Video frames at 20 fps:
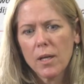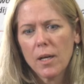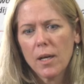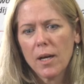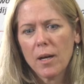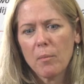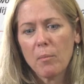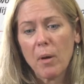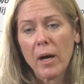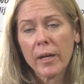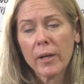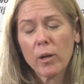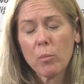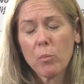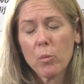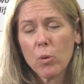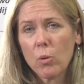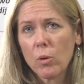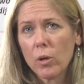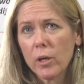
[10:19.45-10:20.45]
On our
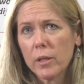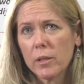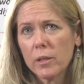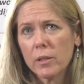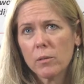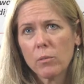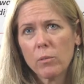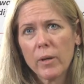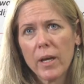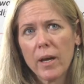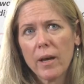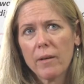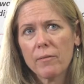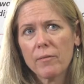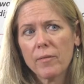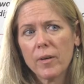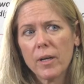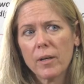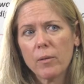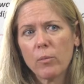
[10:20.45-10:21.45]
board, we have
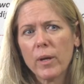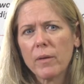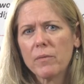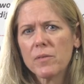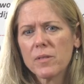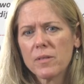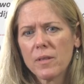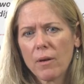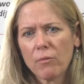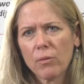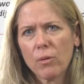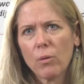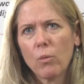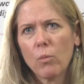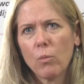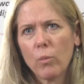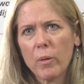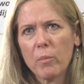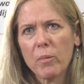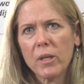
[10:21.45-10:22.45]
several
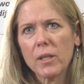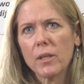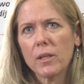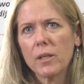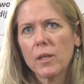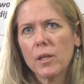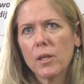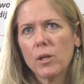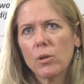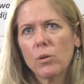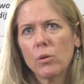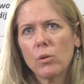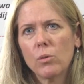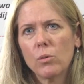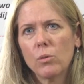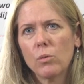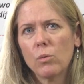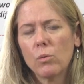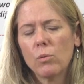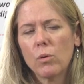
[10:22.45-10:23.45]
women
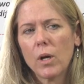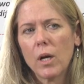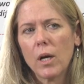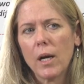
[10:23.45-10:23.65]
who